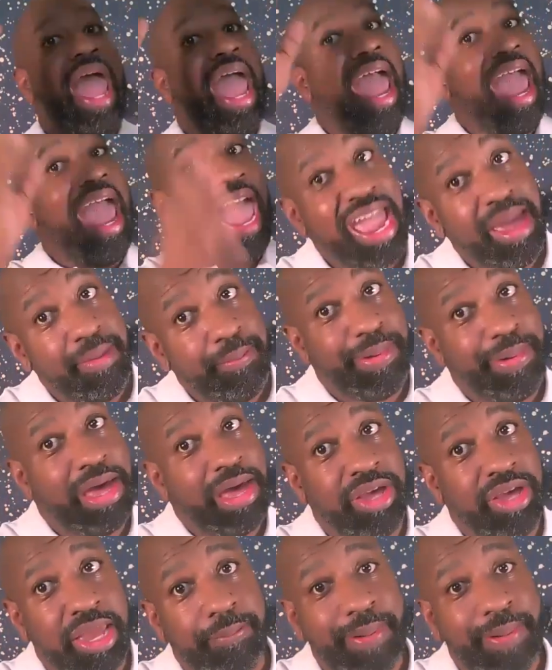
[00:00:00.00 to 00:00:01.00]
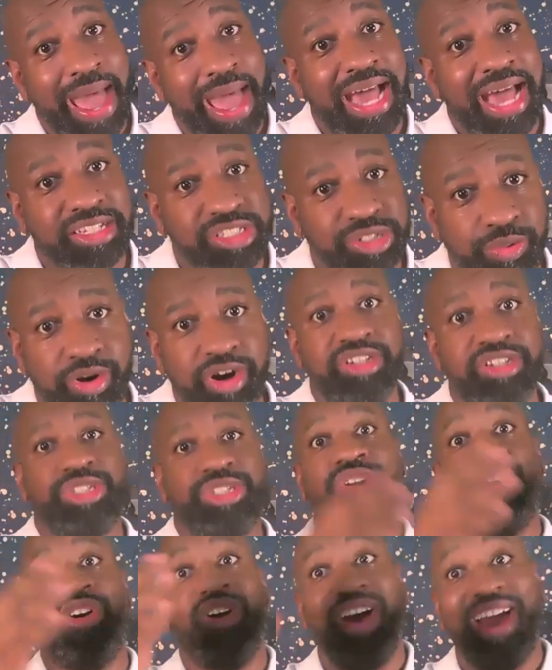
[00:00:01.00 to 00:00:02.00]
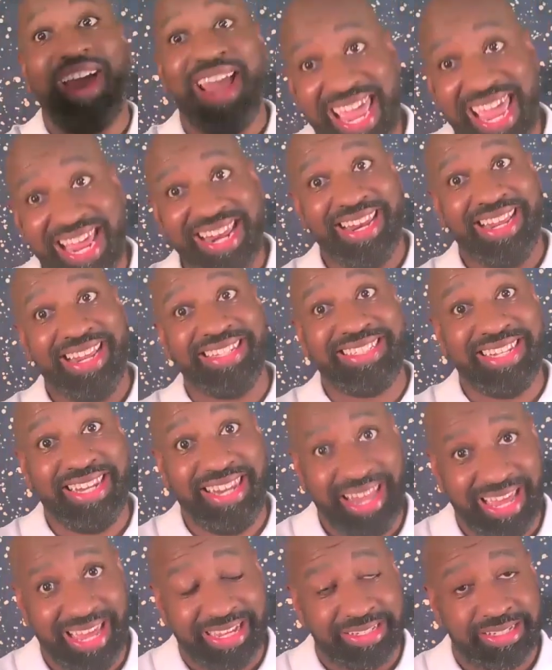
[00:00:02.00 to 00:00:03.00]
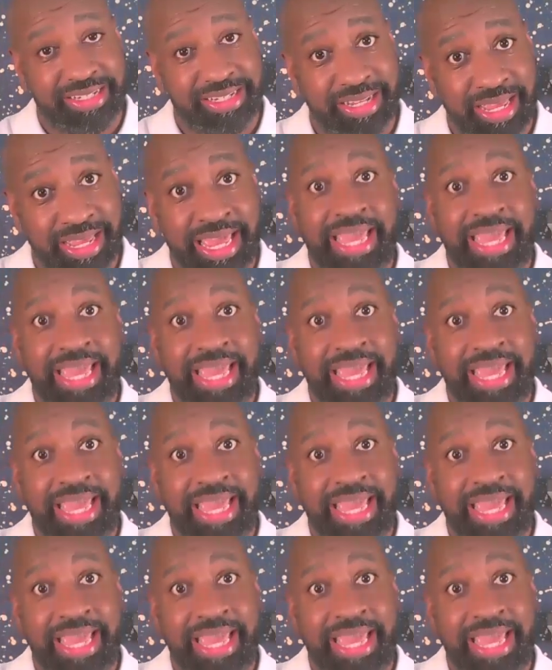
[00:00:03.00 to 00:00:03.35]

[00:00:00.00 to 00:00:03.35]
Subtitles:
8 billion passwords are in this list.